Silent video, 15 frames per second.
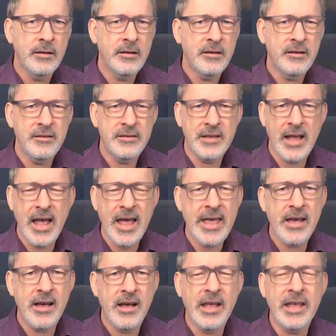Because
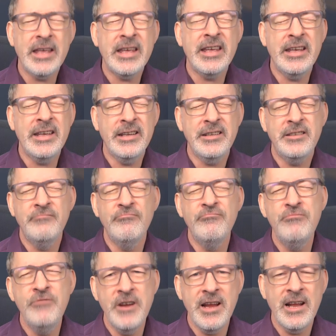AI is
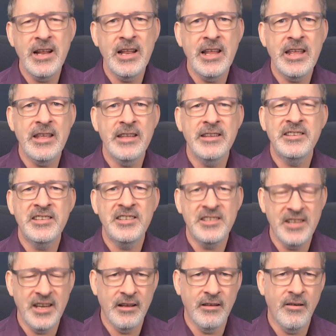really
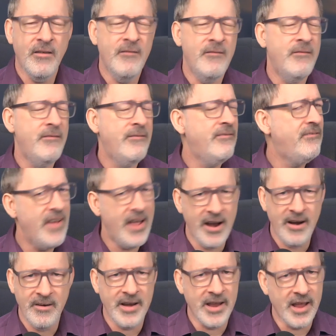still
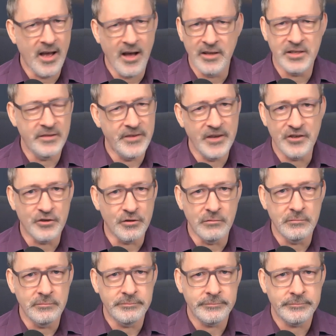very artificial.